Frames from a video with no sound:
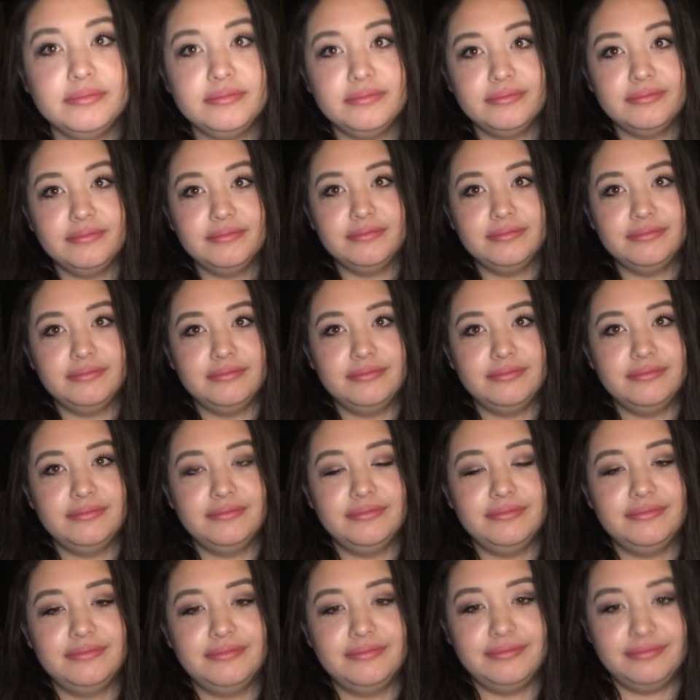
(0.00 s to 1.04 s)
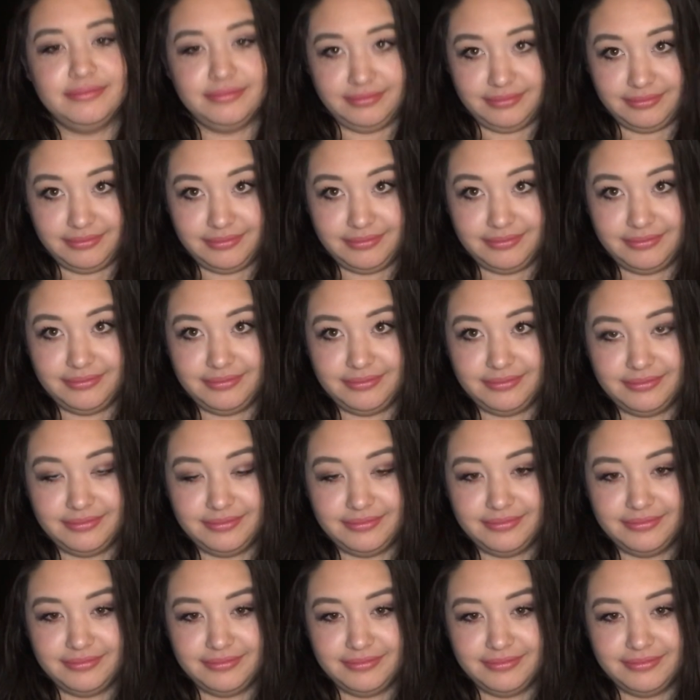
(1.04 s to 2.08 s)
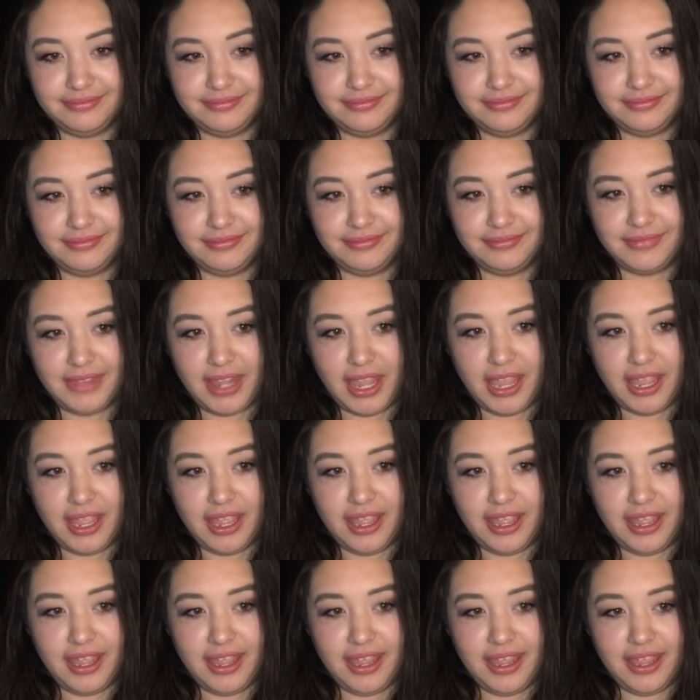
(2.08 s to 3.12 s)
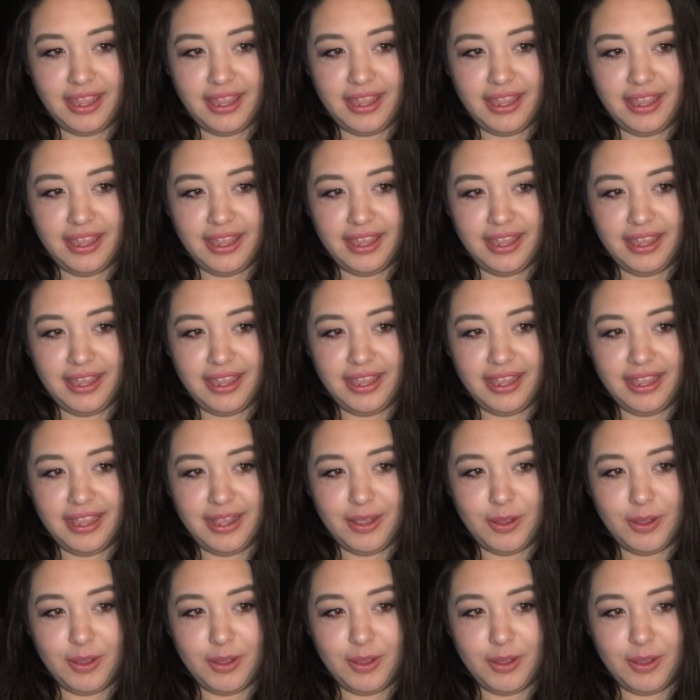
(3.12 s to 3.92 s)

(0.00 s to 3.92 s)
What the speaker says: Nobody speaks.